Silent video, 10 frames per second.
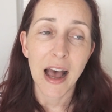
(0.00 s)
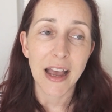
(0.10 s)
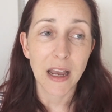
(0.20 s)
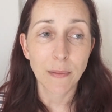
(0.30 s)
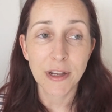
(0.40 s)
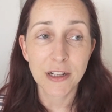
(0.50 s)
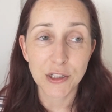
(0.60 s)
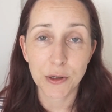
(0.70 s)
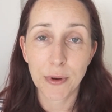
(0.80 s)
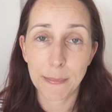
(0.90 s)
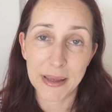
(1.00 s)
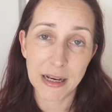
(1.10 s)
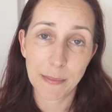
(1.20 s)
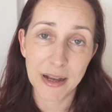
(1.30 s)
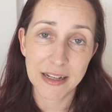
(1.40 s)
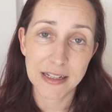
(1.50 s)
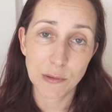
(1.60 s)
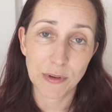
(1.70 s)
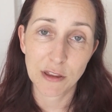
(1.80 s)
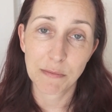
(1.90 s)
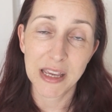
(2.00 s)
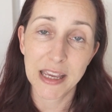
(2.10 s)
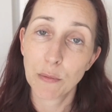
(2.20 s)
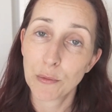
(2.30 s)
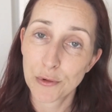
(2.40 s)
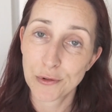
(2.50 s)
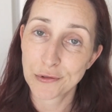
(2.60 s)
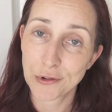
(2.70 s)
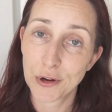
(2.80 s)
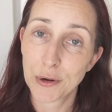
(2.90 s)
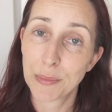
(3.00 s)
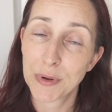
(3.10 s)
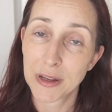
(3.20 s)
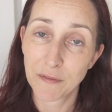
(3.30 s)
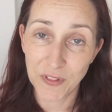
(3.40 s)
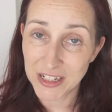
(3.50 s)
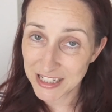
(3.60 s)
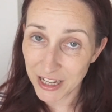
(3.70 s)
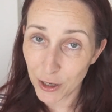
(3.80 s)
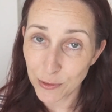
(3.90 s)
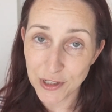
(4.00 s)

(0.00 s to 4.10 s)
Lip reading: I am going to do a minimize with me wardrobe video,